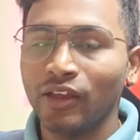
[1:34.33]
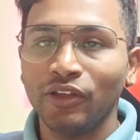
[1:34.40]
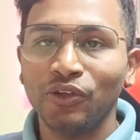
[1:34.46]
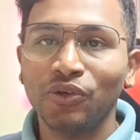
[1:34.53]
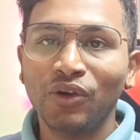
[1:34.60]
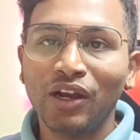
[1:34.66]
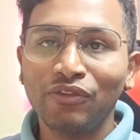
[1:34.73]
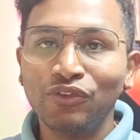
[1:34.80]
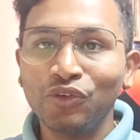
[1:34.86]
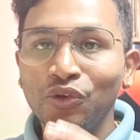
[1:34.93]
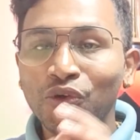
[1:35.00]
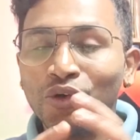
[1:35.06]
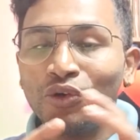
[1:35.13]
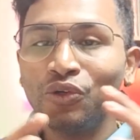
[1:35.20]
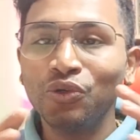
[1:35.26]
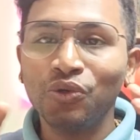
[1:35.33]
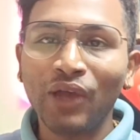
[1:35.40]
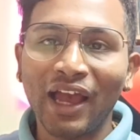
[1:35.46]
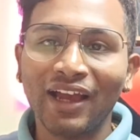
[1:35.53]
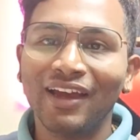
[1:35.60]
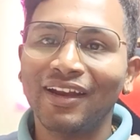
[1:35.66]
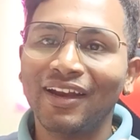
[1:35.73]
You don't have to go to
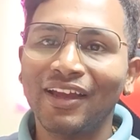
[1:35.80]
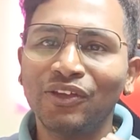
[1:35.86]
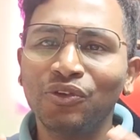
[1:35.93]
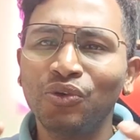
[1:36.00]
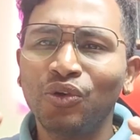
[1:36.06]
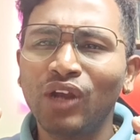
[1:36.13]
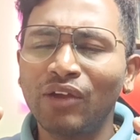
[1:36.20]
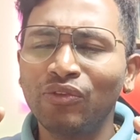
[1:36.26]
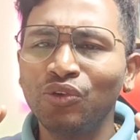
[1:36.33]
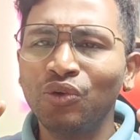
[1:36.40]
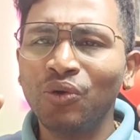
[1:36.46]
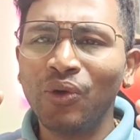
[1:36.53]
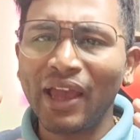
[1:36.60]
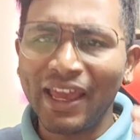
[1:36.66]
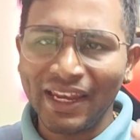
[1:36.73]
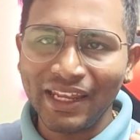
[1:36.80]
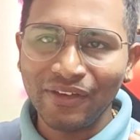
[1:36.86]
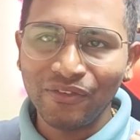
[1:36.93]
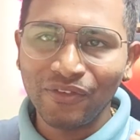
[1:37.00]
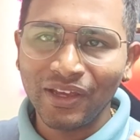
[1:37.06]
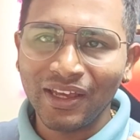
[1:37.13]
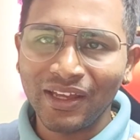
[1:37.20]
HackerRank, you don't have to go
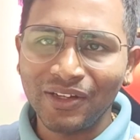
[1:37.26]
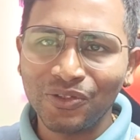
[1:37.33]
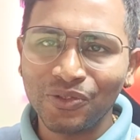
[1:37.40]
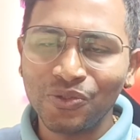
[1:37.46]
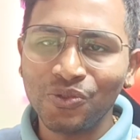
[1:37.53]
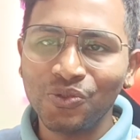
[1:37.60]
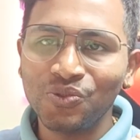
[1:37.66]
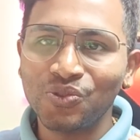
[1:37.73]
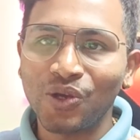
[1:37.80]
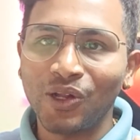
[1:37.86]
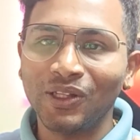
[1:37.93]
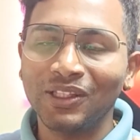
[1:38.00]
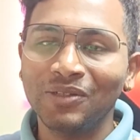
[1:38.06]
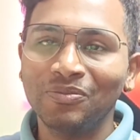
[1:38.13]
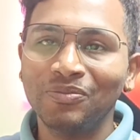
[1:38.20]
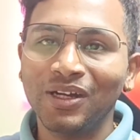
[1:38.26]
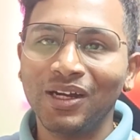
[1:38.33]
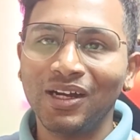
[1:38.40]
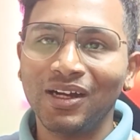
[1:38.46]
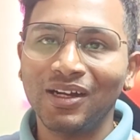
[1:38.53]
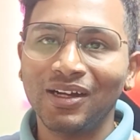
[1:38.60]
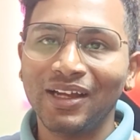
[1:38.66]
anywhere to solve the
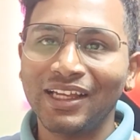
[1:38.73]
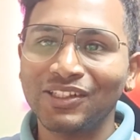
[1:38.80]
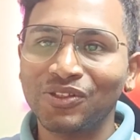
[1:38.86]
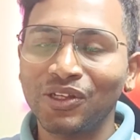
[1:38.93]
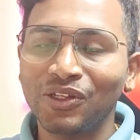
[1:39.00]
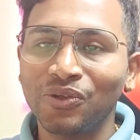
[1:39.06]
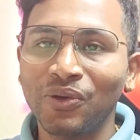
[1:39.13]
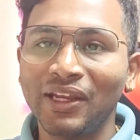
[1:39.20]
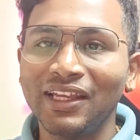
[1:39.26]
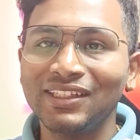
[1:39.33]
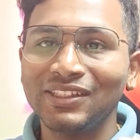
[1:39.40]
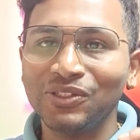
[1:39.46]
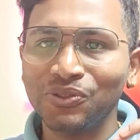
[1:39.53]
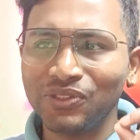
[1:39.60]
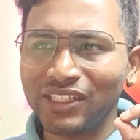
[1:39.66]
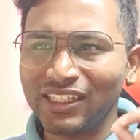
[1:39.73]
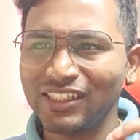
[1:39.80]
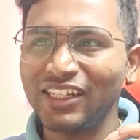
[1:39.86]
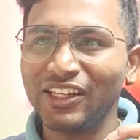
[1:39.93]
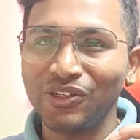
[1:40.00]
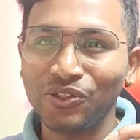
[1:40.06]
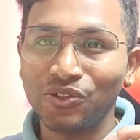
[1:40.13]
SQL queries. You just
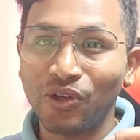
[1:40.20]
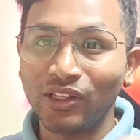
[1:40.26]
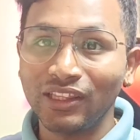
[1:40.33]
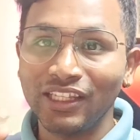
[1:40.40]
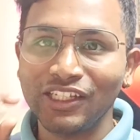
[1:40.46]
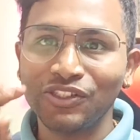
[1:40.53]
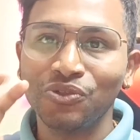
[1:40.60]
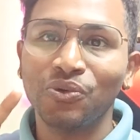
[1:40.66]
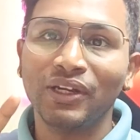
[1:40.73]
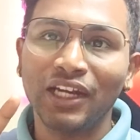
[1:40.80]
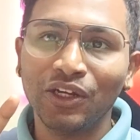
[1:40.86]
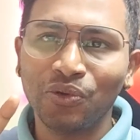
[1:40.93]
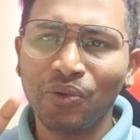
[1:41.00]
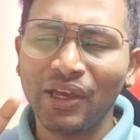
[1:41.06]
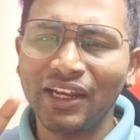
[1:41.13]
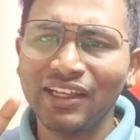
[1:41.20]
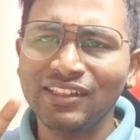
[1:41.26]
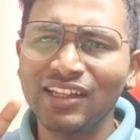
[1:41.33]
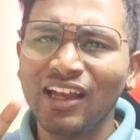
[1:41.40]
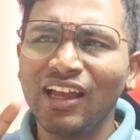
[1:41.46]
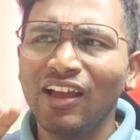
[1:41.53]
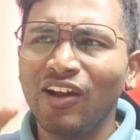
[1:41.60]
need to solve these 200
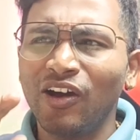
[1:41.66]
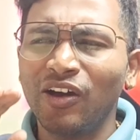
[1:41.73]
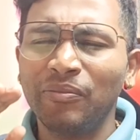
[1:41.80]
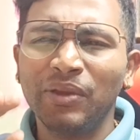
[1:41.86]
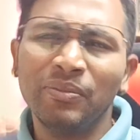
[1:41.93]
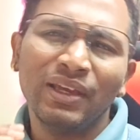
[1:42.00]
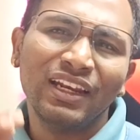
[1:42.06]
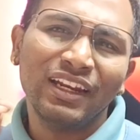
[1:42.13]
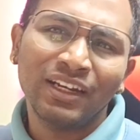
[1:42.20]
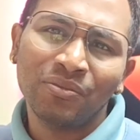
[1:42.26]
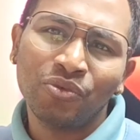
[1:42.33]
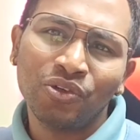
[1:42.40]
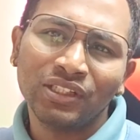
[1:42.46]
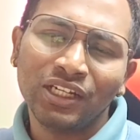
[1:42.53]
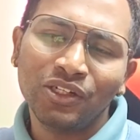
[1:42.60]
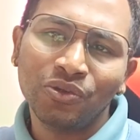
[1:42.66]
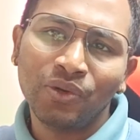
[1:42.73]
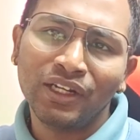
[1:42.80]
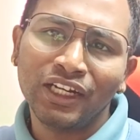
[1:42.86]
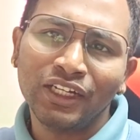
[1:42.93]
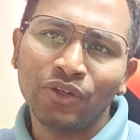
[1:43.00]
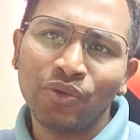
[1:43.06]
queries, or maybe a little more than
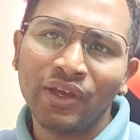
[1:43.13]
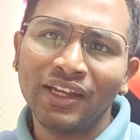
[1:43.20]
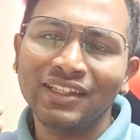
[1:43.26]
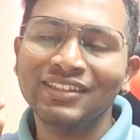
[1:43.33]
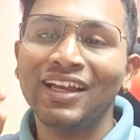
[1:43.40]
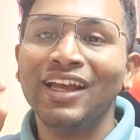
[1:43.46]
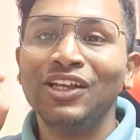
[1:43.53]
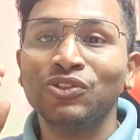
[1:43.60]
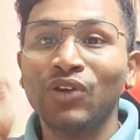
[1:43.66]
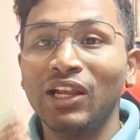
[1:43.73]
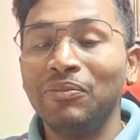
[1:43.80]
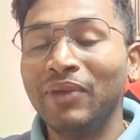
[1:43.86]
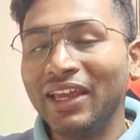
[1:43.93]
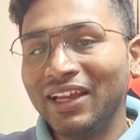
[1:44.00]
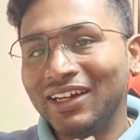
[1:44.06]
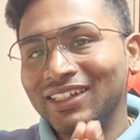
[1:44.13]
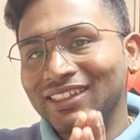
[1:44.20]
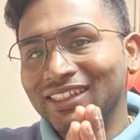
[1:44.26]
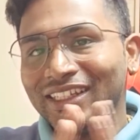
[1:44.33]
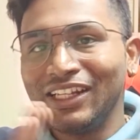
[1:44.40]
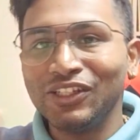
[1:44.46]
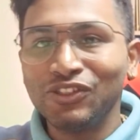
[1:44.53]
200 queries. So I'll make a
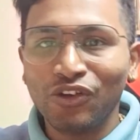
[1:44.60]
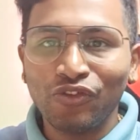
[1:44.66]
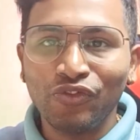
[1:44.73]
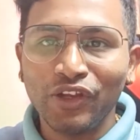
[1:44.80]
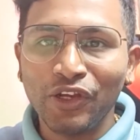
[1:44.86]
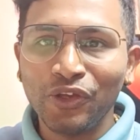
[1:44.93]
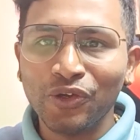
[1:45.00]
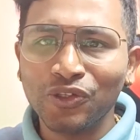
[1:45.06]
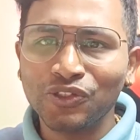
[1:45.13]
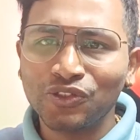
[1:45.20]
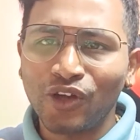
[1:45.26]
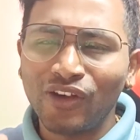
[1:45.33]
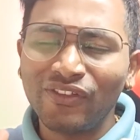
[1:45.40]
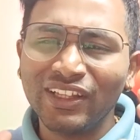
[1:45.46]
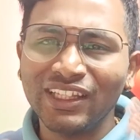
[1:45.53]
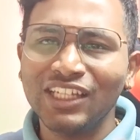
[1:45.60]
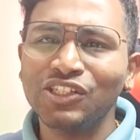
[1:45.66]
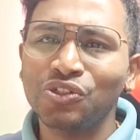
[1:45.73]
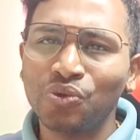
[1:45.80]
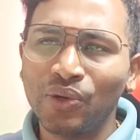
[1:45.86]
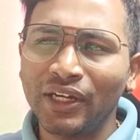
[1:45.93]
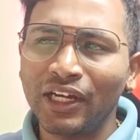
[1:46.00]
series of videos solving these
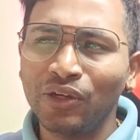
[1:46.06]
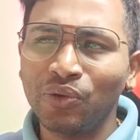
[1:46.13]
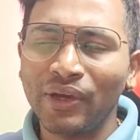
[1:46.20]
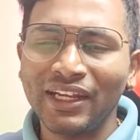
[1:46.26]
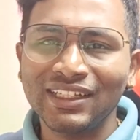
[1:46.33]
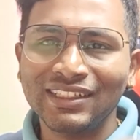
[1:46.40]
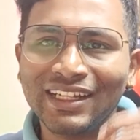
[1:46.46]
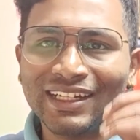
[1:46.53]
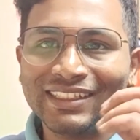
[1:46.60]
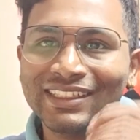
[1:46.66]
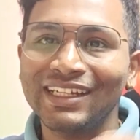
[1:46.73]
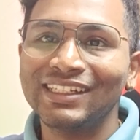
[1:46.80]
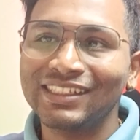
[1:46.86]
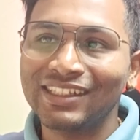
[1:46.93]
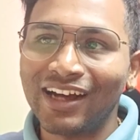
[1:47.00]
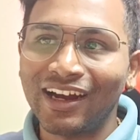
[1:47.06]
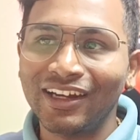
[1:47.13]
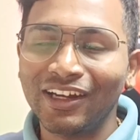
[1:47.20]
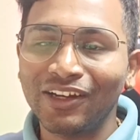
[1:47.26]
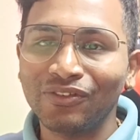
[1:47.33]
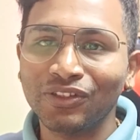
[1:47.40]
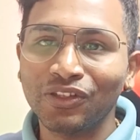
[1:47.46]
200 queries. Let's get
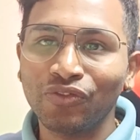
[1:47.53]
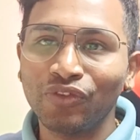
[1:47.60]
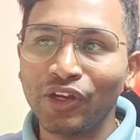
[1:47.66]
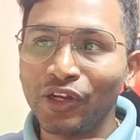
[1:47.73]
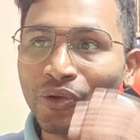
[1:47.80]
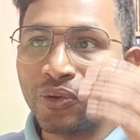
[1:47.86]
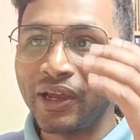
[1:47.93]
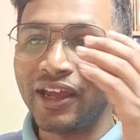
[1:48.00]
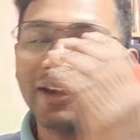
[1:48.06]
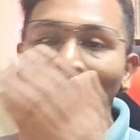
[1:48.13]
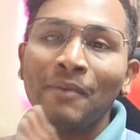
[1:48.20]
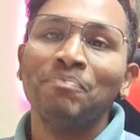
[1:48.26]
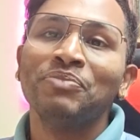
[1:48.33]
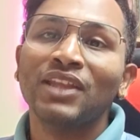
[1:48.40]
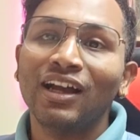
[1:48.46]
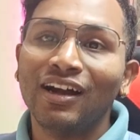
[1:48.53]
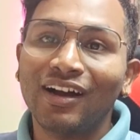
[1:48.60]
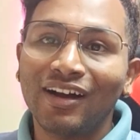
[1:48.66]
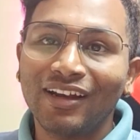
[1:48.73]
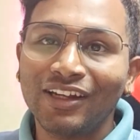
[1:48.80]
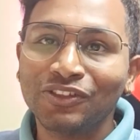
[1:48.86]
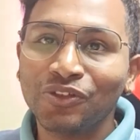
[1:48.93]
started with the video, and
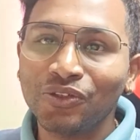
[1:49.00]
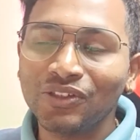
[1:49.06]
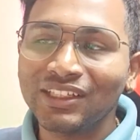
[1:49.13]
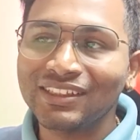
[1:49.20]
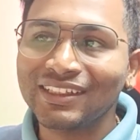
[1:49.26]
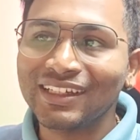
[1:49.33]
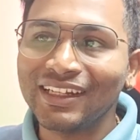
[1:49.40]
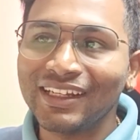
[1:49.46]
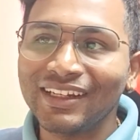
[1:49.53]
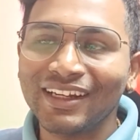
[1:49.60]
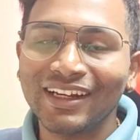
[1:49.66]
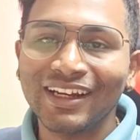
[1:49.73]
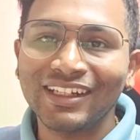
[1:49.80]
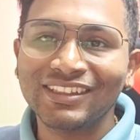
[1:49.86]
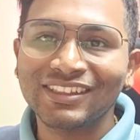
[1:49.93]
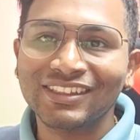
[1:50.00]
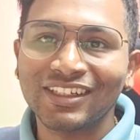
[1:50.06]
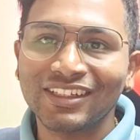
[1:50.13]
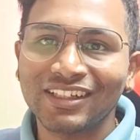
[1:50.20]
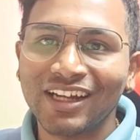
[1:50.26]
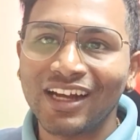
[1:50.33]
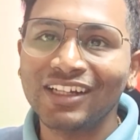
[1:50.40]
let's go to the screen and let's
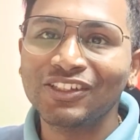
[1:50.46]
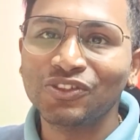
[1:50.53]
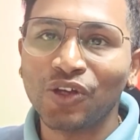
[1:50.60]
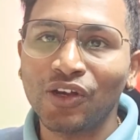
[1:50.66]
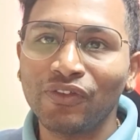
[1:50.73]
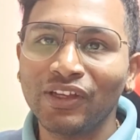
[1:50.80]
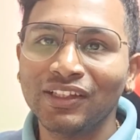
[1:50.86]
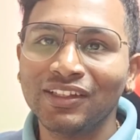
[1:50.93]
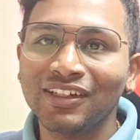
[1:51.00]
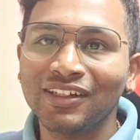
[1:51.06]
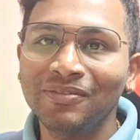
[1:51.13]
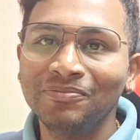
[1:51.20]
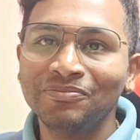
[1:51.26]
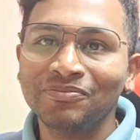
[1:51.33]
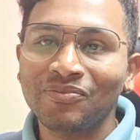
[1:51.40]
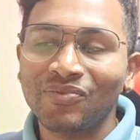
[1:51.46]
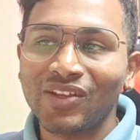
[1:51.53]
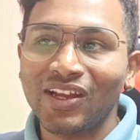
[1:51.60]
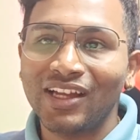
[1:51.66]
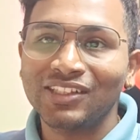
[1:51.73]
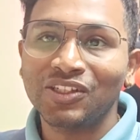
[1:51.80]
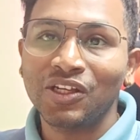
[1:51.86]
start solving the
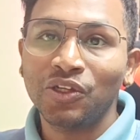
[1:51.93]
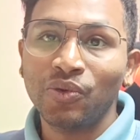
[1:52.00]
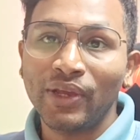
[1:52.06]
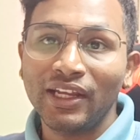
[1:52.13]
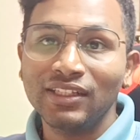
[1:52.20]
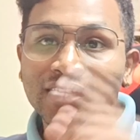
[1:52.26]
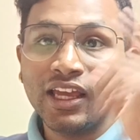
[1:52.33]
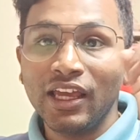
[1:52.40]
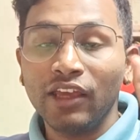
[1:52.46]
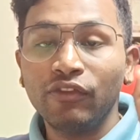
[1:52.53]
SQL queries.